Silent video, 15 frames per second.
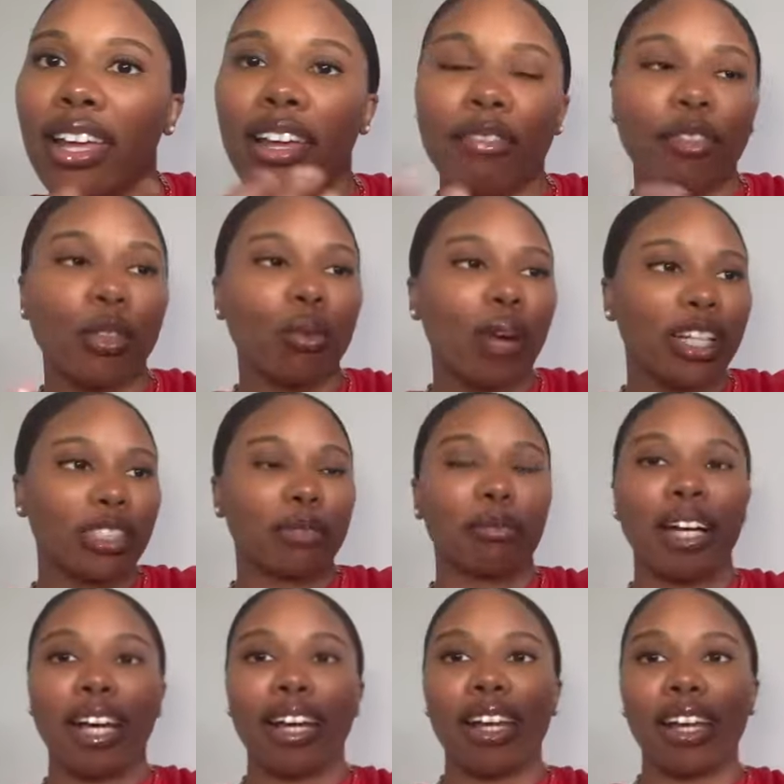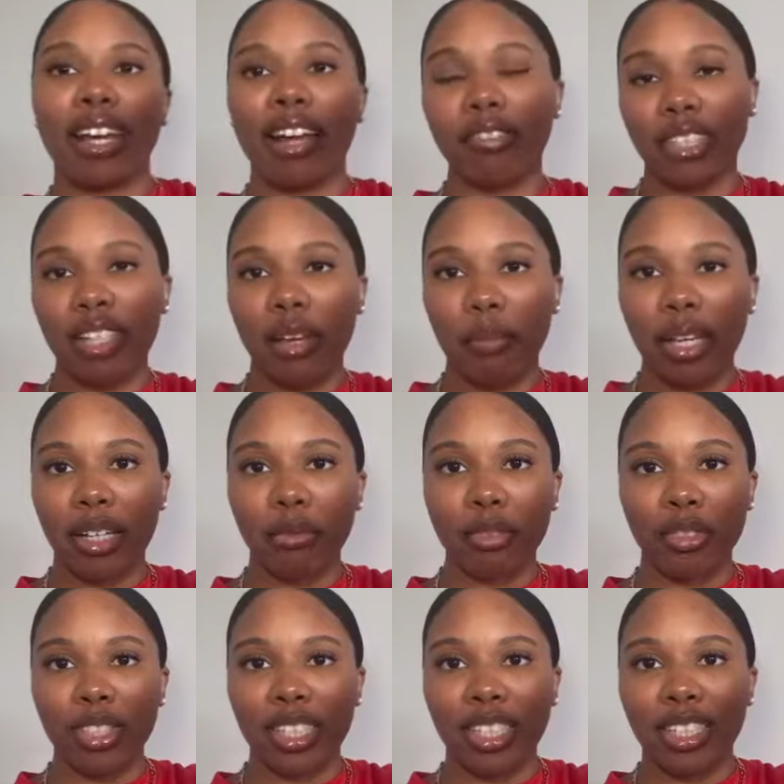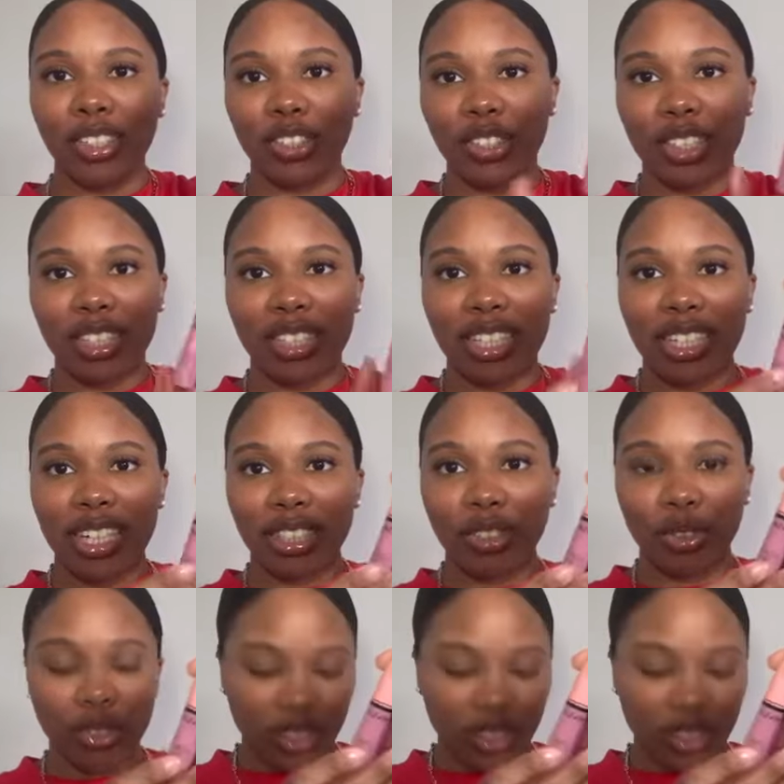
If you watch my everyday makeup routine, you'll see that I use